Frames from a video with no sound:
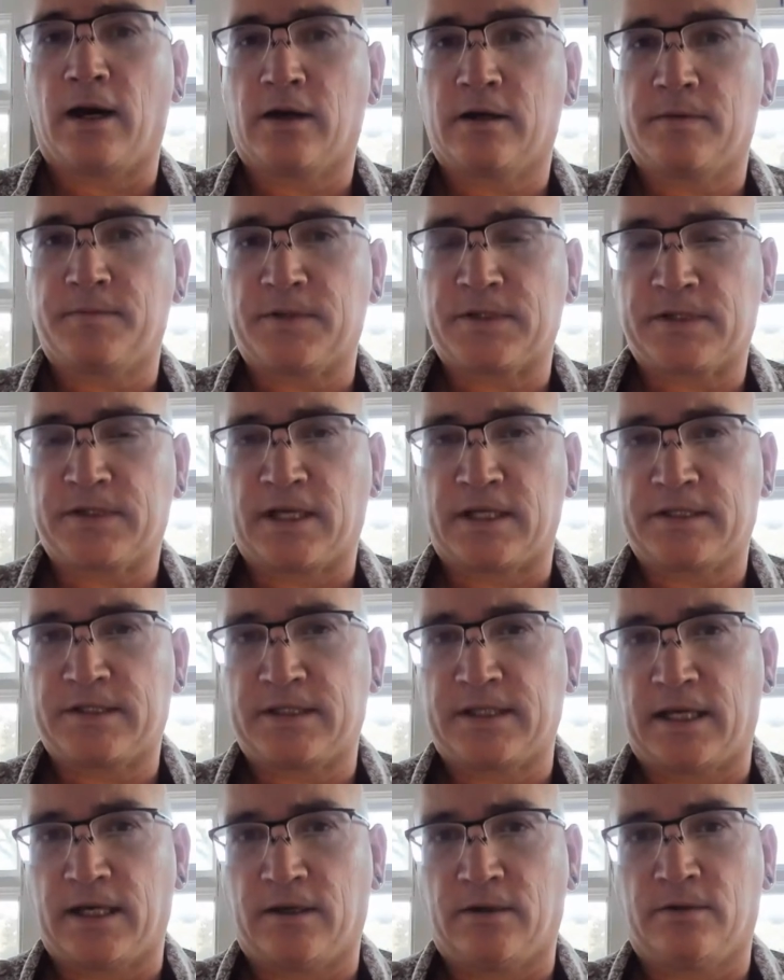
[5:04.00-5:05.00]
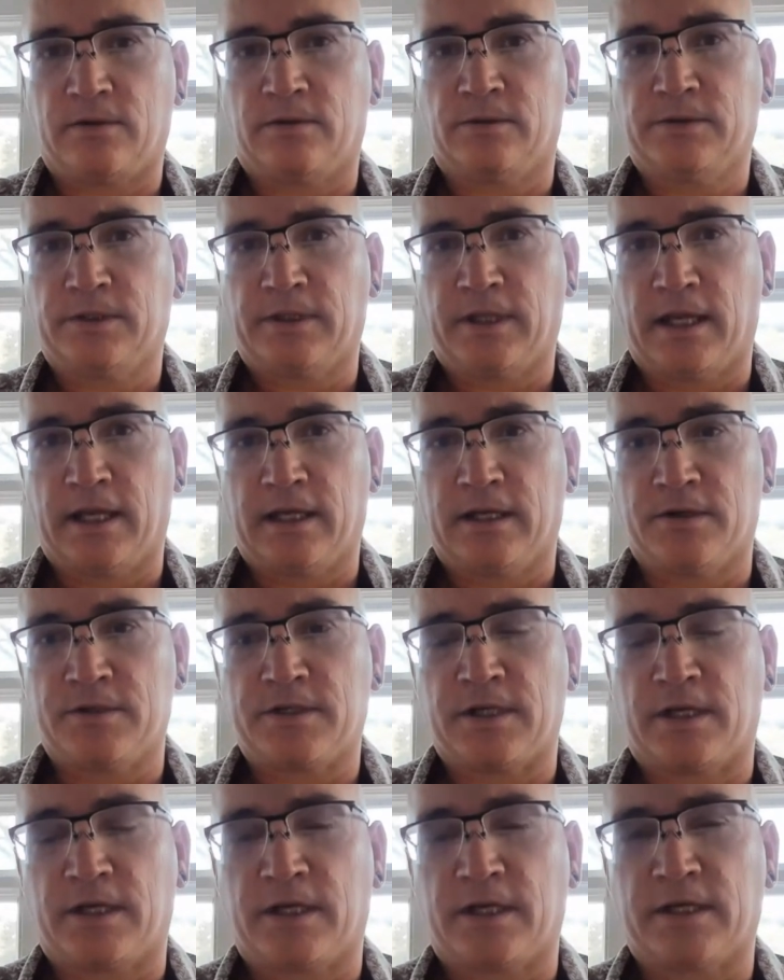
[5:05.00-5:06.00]
alchemist sets now holding that
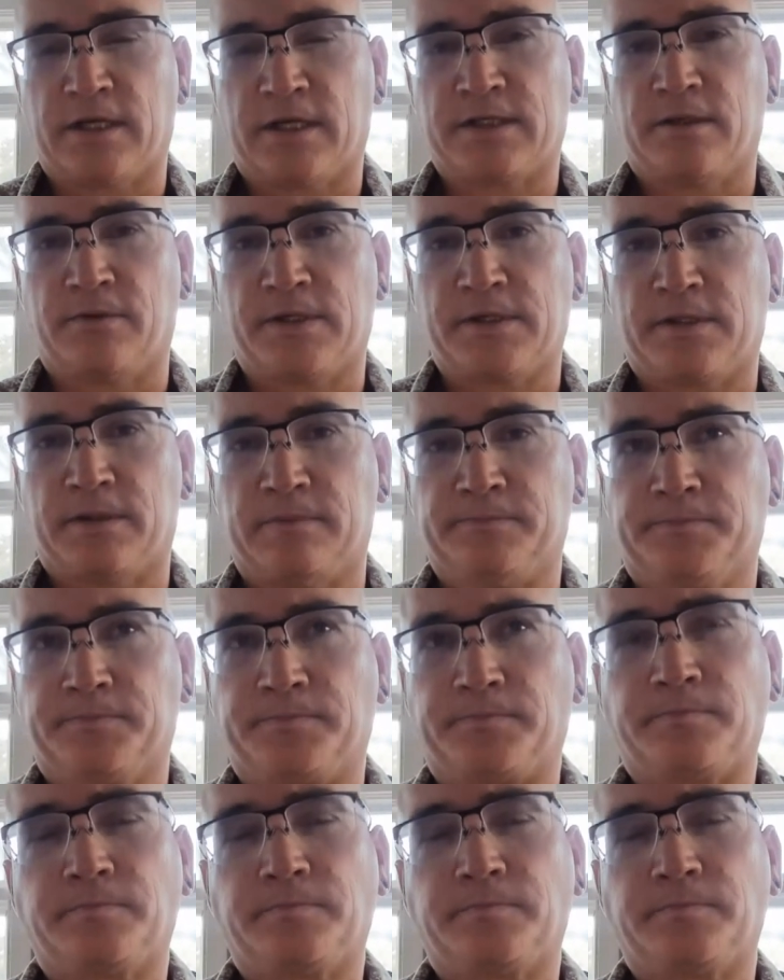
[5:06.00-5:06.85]
energetics of the wisdom?